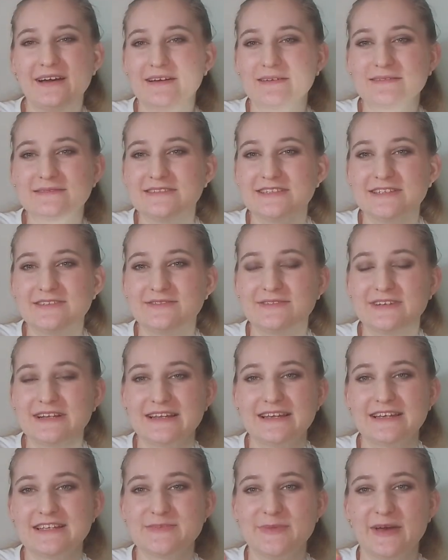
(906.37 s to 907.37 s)
I didn't
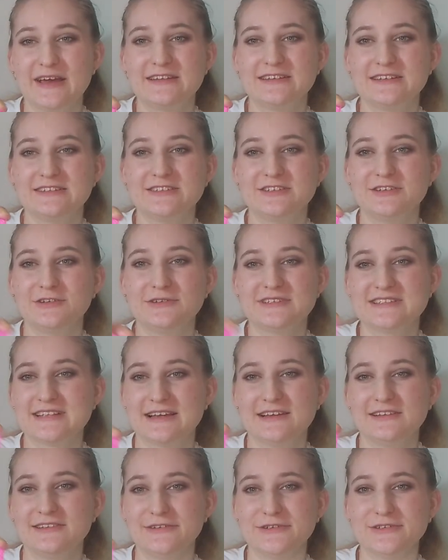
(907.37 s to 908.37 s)
really expect it to. It's
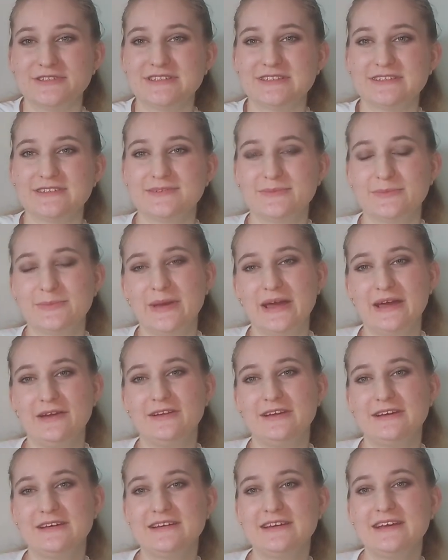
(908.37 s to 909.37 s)
like a loose
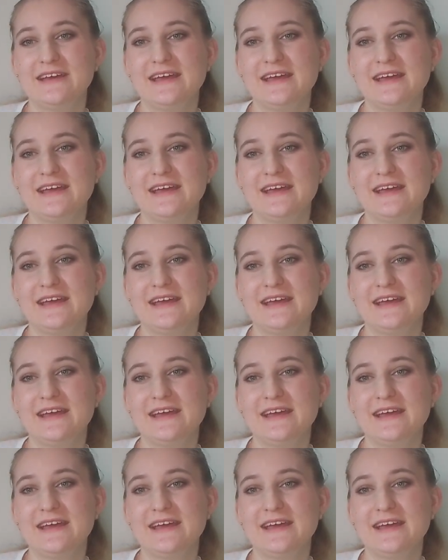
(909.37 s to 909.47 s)
powder,